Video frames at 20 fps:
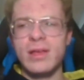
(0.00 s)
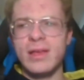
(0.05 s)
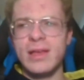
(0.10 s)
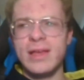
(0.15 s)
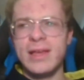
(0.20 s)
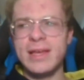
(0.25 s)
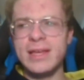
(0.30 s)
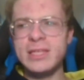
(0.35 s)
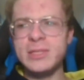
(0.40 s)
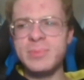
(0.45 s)

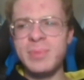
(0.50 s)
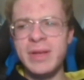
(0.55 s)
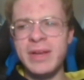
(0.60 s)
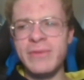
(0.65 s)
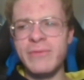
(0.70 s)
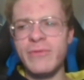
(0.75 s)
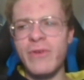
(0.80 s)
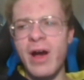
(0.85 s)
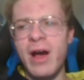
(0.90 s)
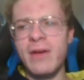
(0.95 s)
He's been
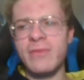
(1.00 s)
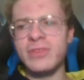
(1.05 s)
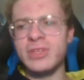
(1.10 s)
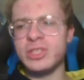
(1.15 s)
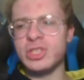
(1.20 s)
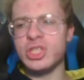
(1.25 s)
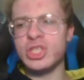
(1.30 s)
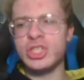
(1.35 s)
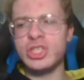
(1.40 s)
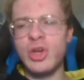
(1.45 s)
involved
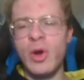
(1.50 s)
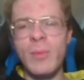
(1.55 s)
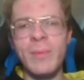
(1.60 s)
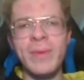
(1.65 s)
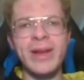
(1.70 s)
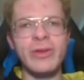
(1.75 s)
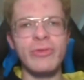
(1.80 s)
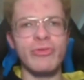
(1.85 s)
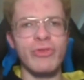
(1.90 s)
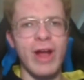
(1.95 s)
in so
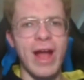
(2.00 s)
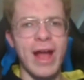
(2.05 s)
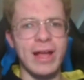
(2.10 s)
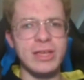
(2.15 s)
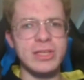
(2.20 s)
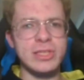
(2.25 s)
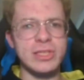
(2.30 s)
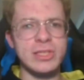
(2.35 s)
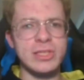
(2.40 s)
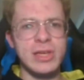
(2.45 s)
many
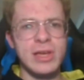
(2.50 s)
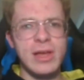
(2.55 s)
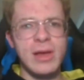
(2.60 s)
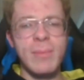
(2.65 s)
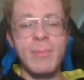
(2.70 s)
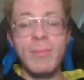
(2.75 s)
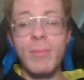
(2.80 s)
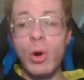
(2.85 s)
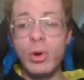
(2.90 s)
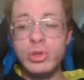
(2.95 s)
wrecks.
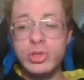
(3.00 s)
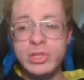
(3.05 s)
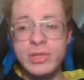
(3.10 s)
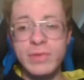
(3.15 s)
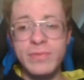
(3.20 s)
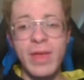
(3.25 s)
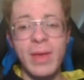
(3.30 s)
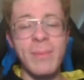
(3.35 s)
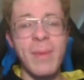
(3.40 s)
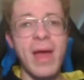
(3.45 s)
Most
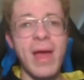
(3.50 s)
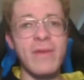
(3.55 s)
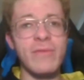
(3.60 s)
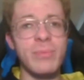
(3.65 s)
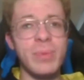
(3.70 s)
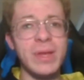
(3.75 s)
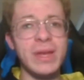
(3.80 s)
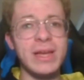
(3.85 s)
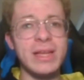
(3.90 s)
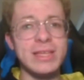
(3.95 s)
of them
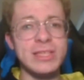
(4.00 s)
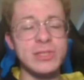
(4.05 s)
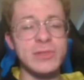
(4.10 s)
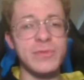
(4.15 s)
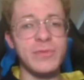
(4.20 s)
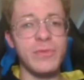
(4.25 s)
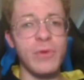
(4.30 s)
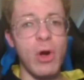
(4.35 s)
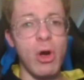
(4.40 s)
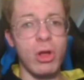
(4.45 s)
have been his
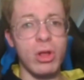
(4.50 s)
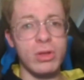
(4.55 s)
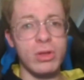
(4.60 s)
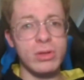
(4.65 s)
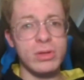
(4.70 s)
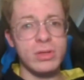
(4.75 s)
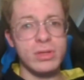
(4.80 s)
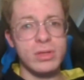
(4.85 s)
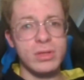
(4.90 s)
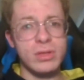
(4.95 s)
fault.
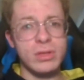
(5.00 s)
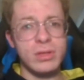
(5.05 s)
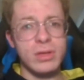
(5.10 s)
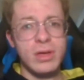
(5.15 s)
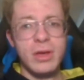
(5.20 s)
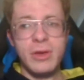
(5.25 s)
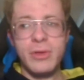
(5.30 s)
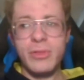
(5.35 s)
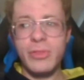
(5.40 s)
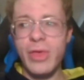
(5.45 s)

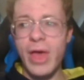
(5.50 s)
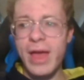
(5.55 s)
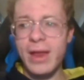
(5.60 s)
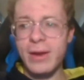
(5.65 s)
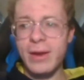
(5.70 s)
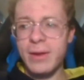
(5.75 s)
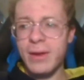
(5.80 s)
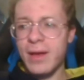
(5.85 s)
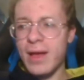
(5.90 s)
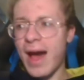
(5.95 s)

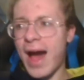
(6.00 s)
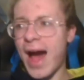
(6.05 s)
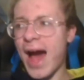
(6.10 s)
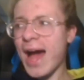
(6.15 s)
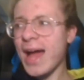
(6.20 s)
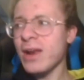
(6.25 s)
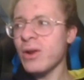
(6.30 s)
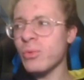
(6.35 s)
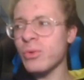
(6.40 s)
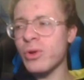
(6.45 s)
That
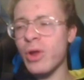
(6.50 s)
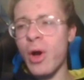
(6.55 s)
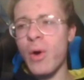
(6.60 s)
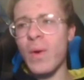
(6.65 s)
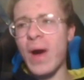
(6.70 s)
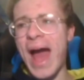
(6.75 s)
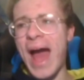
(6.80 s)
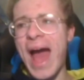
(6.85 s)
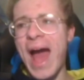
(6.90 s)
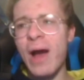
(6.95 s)
I don't
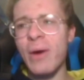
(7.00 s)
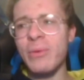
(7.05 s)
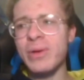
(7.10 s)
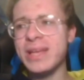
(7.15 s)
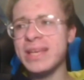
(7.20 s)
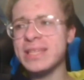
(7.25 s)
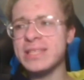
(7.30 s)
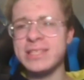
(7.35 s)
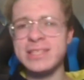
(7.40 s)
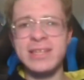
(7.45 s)
know how
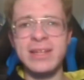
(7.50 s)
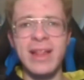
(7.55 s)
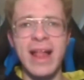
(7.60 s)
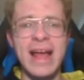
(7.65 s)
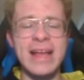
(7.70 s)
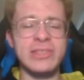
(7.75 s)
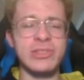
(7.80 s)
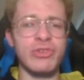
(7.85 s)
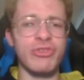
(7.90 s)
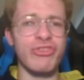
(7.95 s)
he still
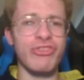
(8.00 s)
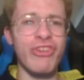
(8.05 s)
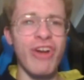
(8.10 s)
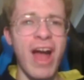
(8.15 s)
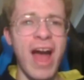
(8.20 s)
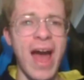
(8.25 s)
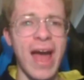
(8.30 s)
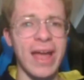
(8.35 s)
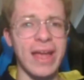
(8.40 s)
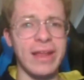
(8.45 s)
has a
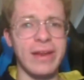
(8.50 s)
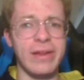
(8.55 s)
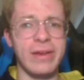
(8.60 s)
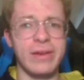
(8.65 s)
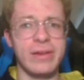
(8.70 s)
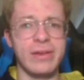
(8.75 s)
ride.